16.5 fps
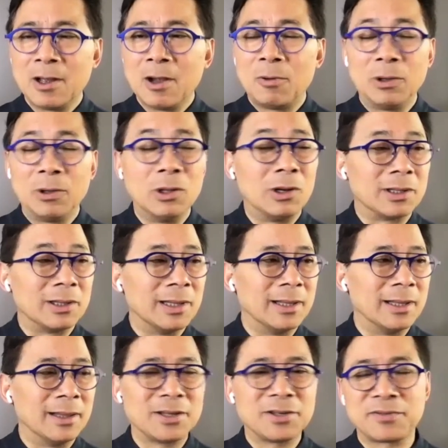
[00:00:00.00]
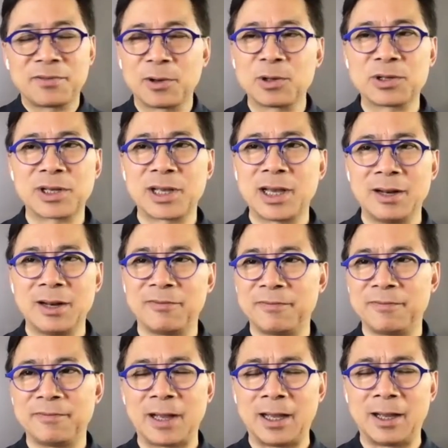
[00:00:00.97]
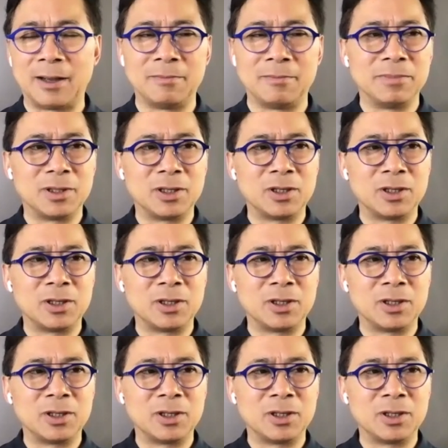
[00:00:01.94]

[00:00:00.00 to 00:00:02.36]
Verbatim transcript: well look let, us first kind of um,